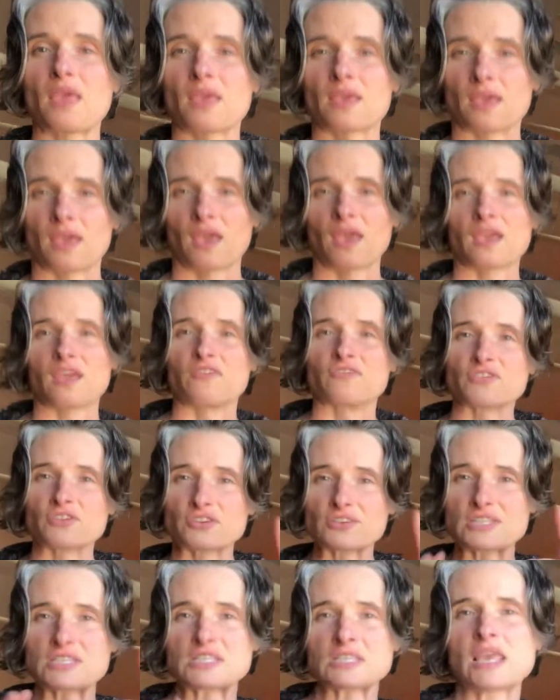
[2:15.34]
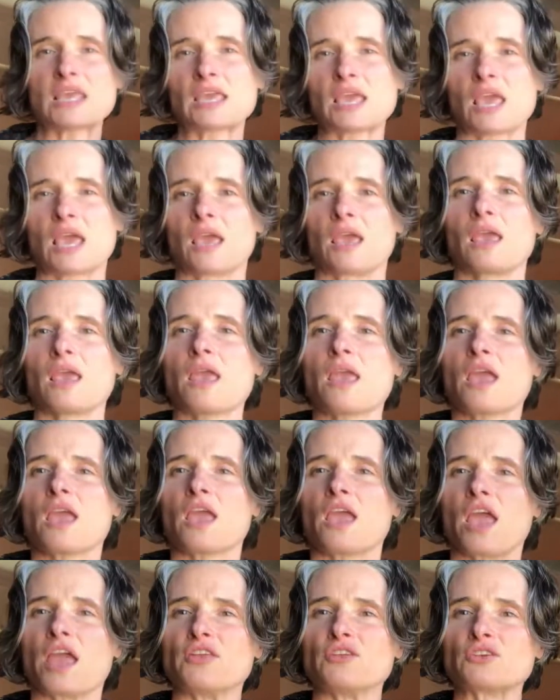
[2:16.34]
Okay, if you're singing,
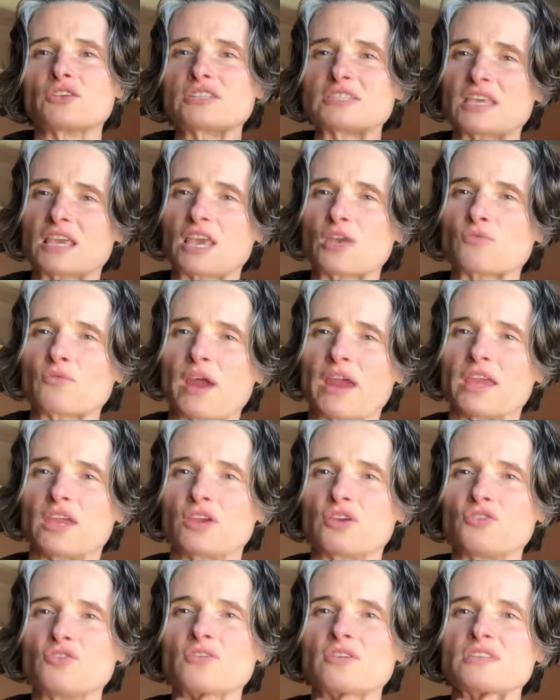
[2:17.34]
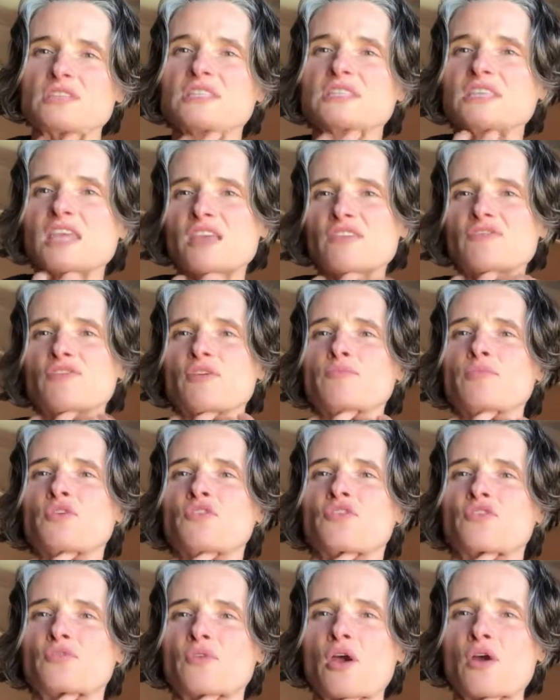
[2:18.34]
and you're singing right here, you can sing from your
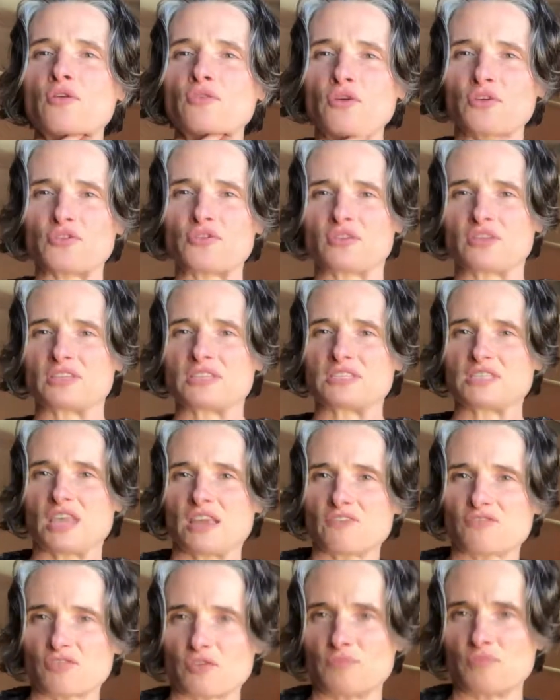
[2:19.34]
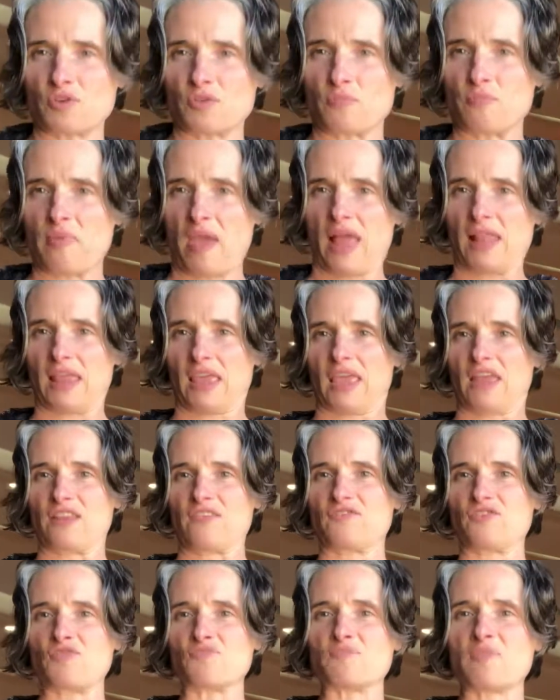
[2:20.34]
throat or you can sing from your belly. And
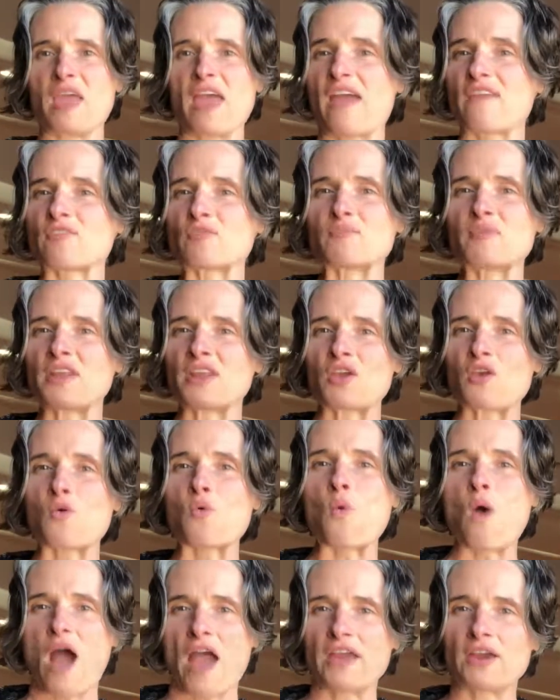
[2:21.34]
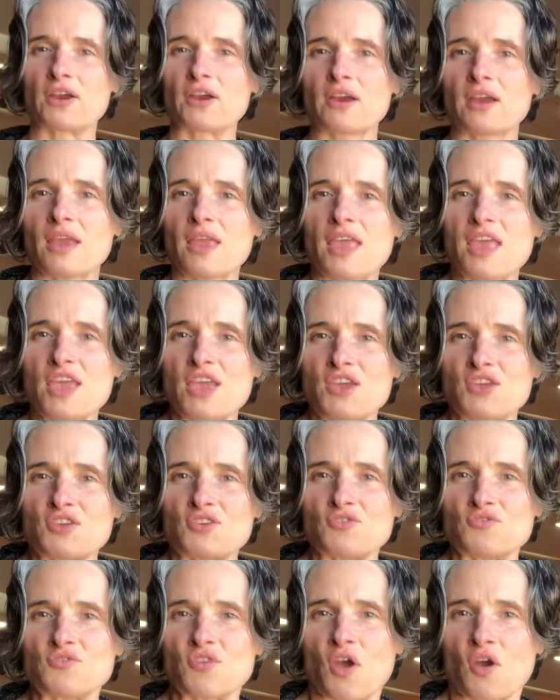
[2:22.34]
if you've ever been in choir,
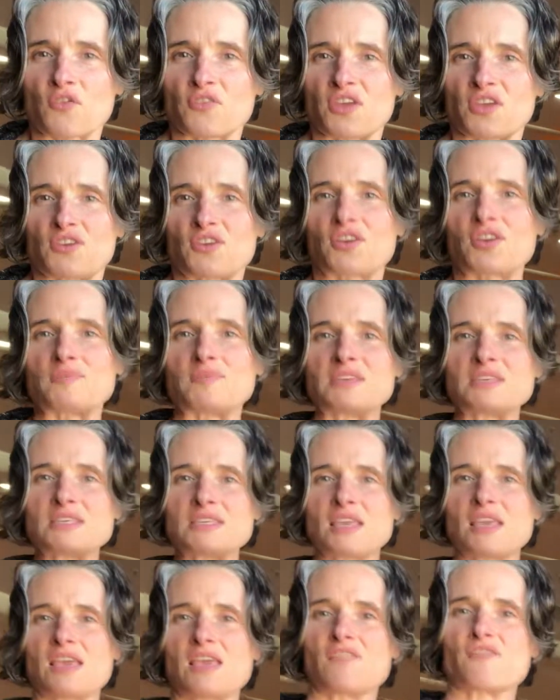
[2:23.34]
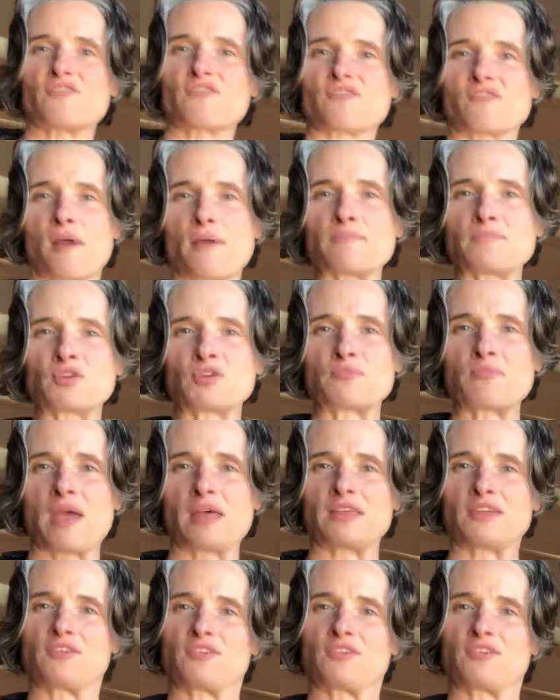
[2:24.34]
you know that you're going to be singing from your belly.